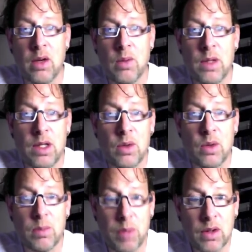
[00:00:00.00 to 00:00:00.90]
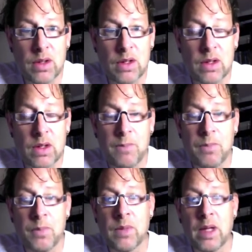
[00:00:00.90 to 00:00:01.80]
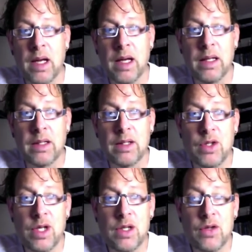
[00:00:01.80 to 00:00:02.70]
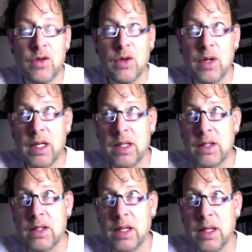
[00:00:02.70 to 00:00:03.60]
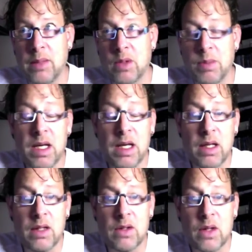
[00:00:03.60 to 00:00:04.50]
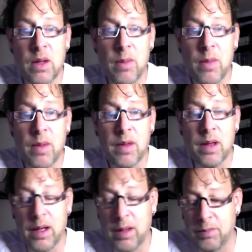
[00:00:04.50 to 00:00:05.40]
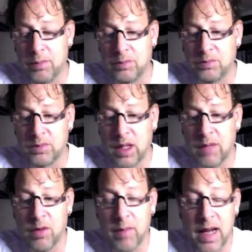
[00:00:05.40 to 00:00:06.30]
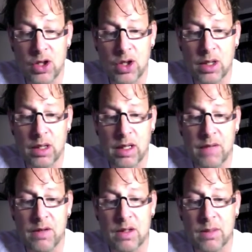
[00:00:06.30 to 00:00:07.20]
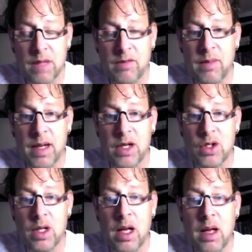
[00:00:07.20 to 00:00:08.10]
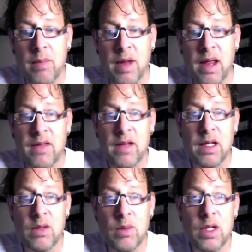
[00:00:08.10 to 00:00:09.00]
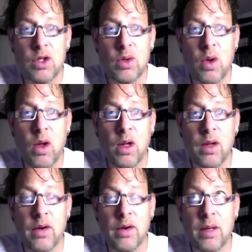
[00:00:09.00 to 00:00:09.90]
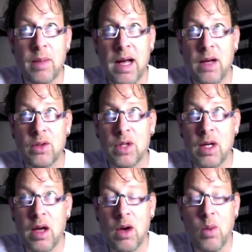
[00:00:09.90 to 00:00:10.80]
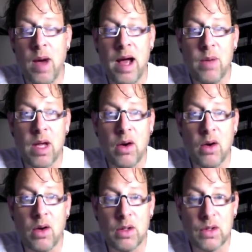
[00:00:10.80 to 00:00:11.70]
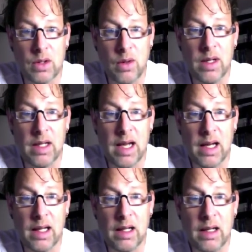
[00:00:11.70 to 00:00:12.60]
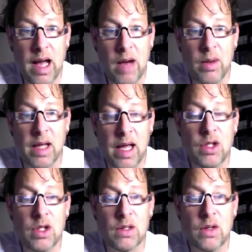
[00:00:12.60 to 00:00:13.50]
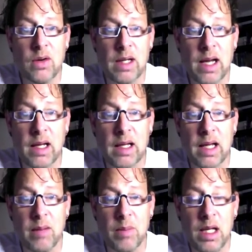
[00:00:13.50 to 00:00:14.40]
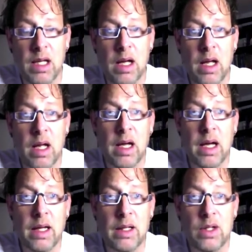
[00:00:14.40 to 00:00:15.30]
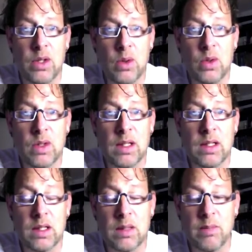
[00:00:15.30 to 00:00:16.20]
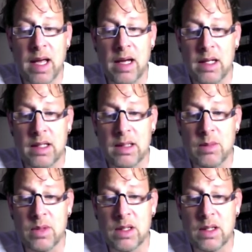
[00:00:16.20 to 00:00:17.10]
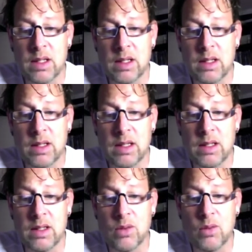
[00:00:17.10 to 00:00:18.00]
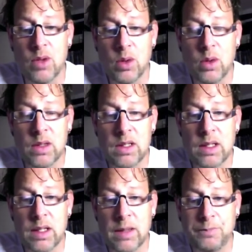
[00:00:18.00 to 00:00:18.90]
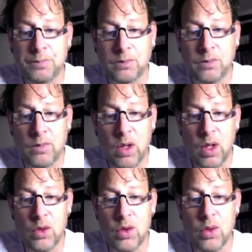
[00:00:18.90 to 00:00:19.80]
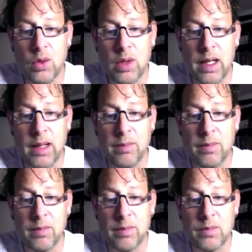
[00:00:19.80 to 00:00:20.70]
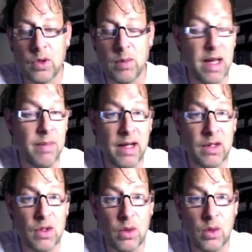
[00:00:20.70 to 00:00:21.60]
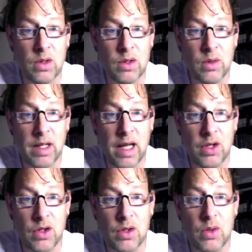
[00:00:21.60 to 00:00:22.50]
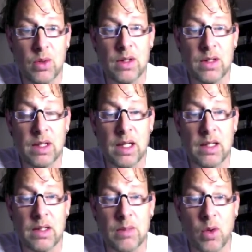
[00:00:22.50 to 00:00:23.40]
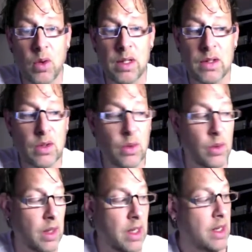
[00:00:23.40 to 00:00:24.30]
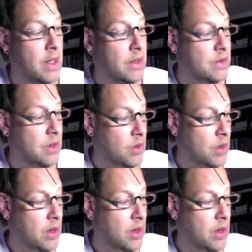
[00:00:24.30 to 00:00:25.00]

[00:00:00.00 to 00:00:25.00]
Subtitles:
we use books and the teacher is speaking some information, giving some information, but I think we should all learn about why we are storytelling, how engaging storytelling can be, and use these mechanisms and these rules to make better schools, to engage students and kids more in school. So